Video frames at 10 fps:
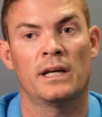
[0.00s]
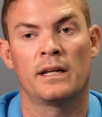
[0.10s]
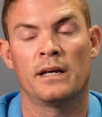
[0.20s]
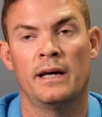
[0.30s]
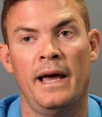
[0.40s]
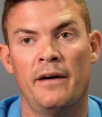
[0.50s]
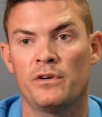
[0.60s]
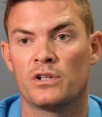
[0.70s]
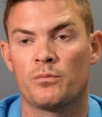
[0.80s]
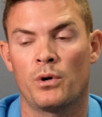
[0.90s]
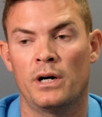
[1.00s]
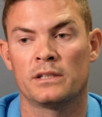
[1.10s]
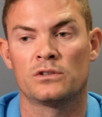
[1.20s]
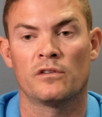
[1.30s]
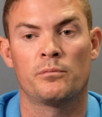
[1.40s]
at an average
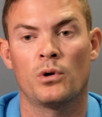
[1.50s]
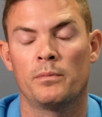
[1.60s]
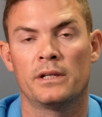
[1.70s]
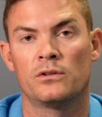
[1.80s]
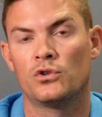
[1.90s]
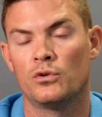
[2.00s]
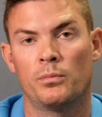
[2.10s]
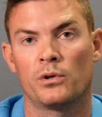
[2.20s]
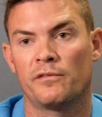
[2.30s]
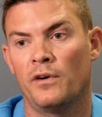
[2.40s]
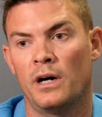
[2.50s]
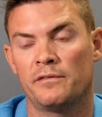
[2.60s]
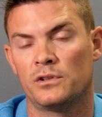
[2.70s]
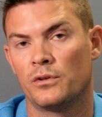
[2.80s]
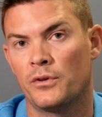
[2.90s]
price of probably
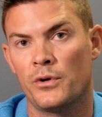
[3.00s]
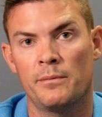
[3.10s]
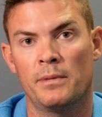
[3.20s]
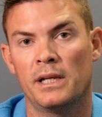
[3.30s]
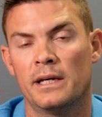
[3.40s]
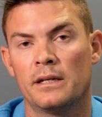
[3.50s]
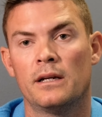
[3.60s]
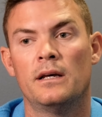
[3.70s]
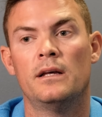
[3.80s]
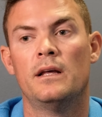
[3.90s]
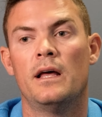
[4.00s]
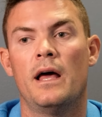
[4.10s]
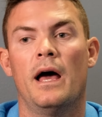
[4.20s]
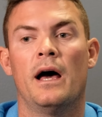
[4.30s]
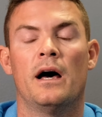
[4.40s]
2.5 to 3 million.
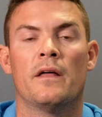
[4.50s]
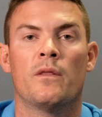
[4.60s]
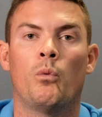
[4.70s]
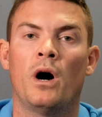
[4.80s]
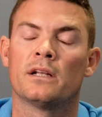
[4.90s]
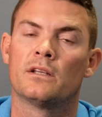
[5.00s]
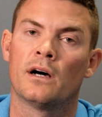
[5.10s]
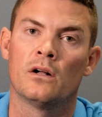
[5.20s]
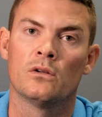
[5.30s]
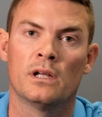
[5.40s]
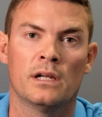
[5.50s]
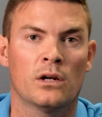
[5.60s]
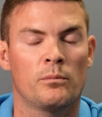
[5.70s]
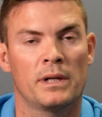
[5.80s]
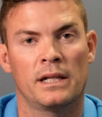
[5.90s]
The white dial a
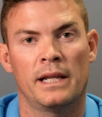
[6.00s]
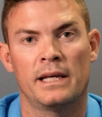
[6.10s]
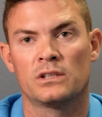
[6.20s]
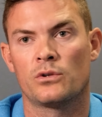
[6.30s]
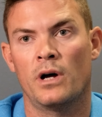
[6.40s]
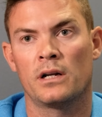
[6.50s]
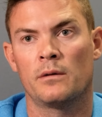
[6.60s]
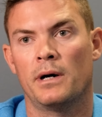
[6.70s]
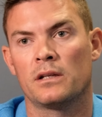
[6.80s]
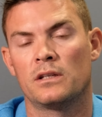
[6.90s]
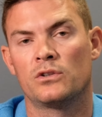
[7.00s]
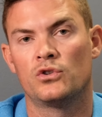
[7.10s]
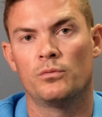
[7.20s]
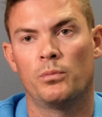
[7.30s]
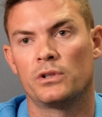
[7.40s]
little bit less, round about the
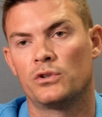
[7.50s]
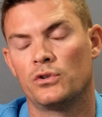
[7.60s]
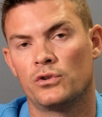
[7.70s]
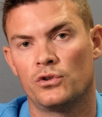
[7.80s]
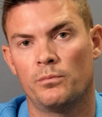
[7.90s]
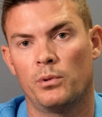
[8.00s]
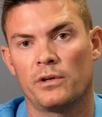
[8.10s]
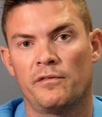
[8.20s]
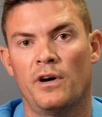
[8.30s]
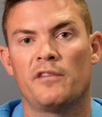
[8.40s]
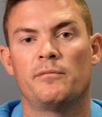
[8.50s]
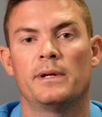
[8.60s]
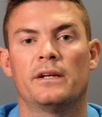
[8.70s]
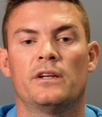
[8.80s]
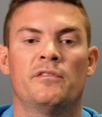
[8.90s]
2.2, 2.5
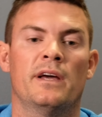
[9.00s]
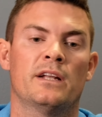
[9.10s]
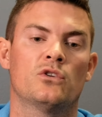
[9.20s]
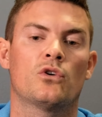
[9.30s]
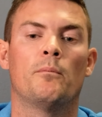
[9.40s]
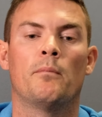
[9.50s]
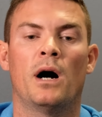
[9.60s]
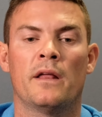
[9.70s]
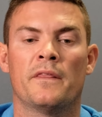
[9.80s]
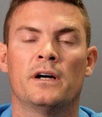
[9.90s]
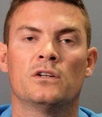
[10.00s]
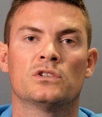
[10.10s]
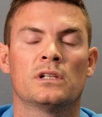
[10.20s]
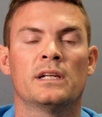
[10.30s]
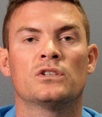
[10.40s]
million. If you had to combine
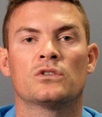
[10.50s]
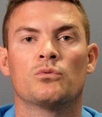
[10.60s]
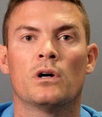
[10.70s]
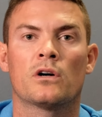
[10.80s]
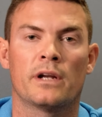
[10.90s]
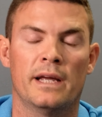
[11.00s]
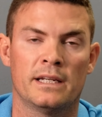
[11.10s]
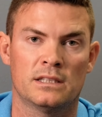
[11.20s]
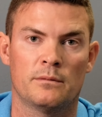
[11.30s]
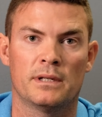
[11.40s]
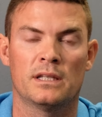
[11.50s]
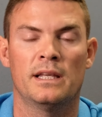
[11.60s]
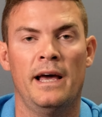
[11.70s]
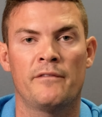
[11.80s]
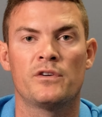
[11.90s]
those, let's just work on an estimate.
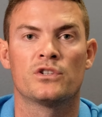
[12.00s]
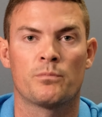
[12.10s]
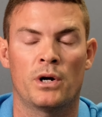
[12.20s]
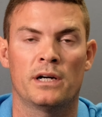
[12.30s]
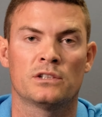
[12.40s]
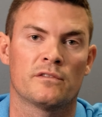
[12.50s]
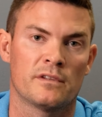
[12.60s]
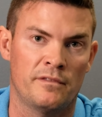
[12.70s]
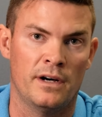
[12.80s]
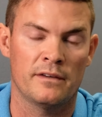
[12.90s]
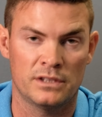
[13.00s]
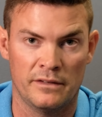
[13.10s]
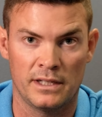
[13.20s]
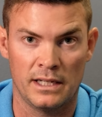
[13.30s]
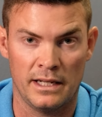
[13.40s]
The average price of the
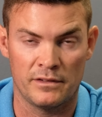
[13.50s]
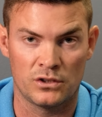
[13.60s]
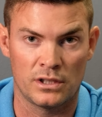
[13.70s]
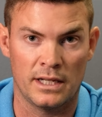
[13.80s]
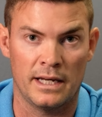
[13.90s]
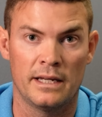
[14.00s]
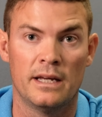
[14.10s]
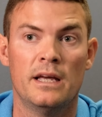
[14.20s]
5711 today